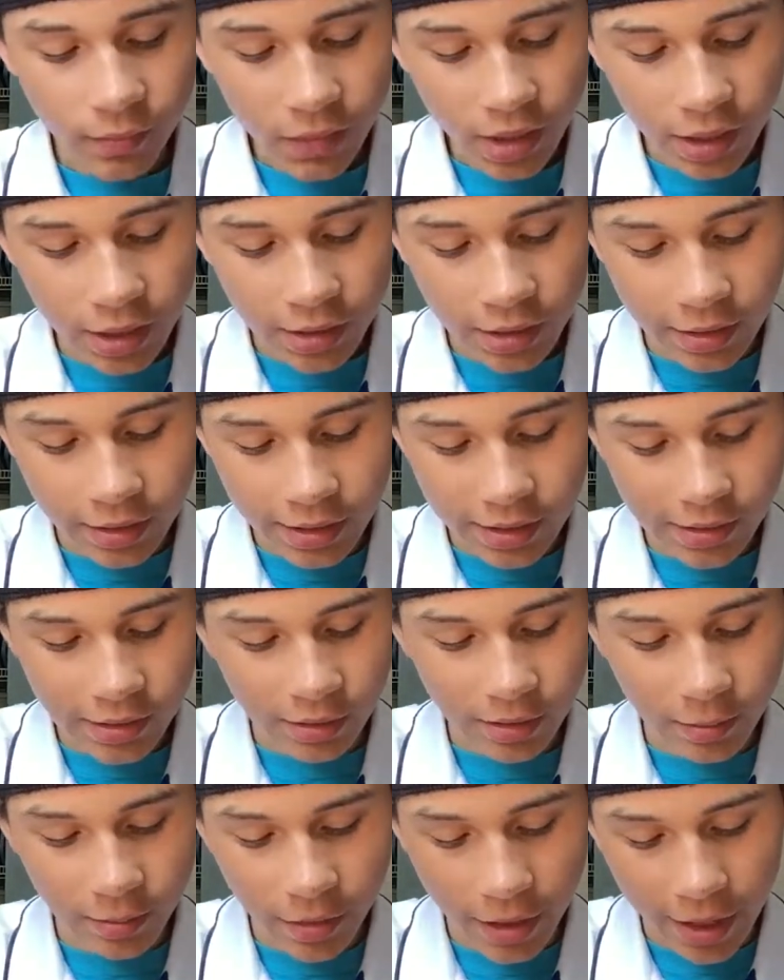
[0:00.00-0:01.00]
then these on
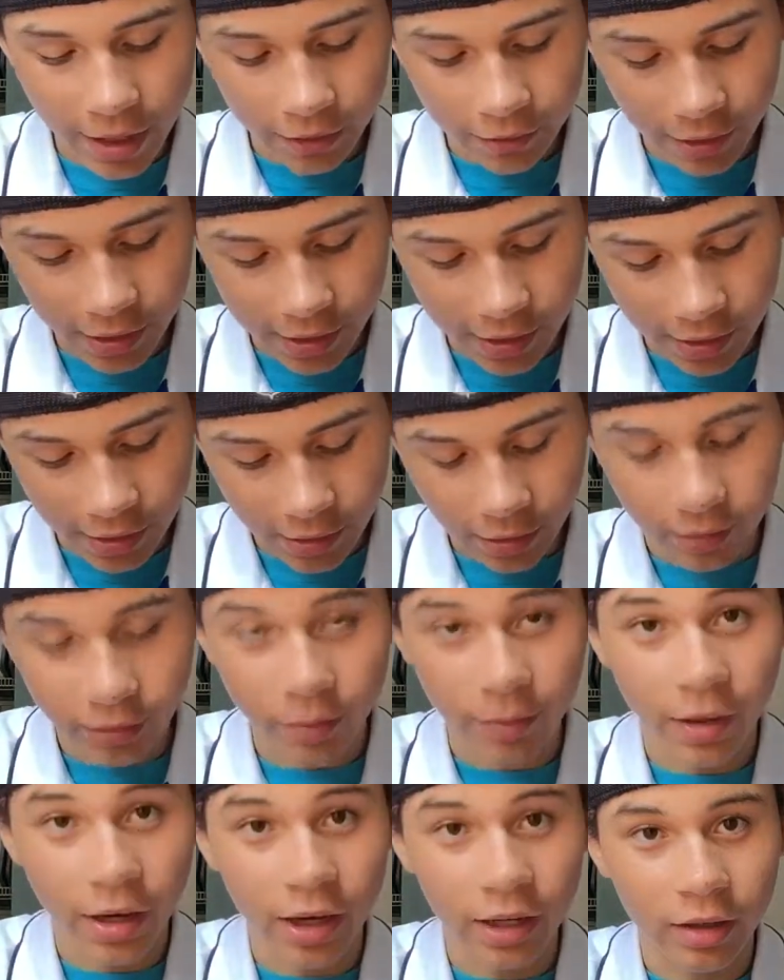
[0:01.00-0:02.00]
the back right here on the
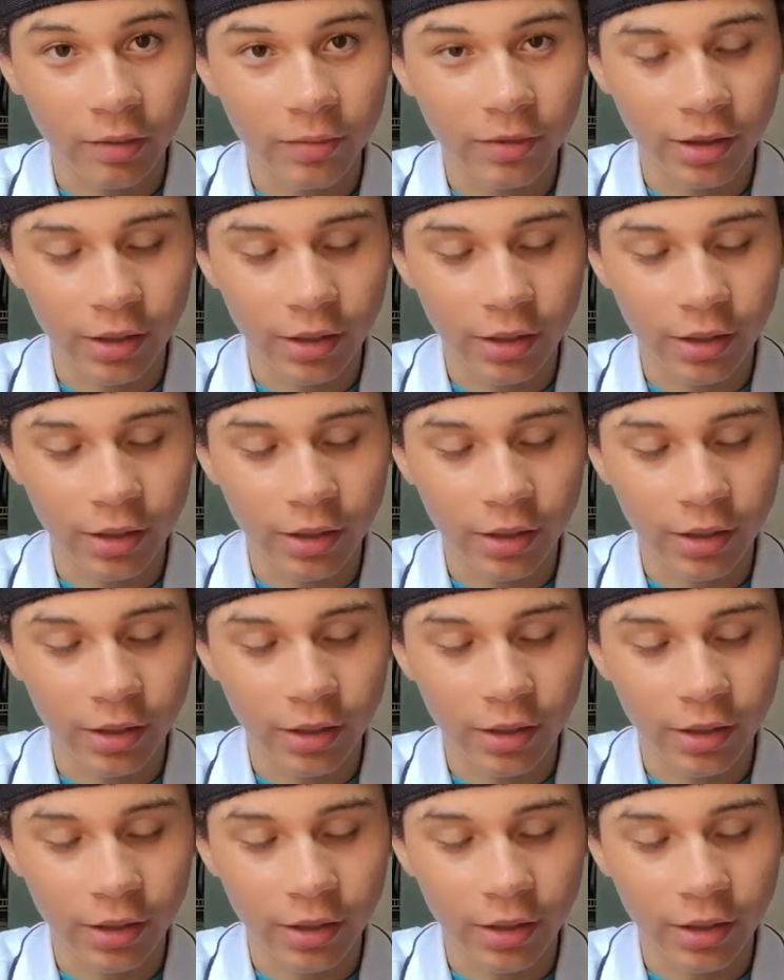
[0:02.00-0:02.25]
bottom are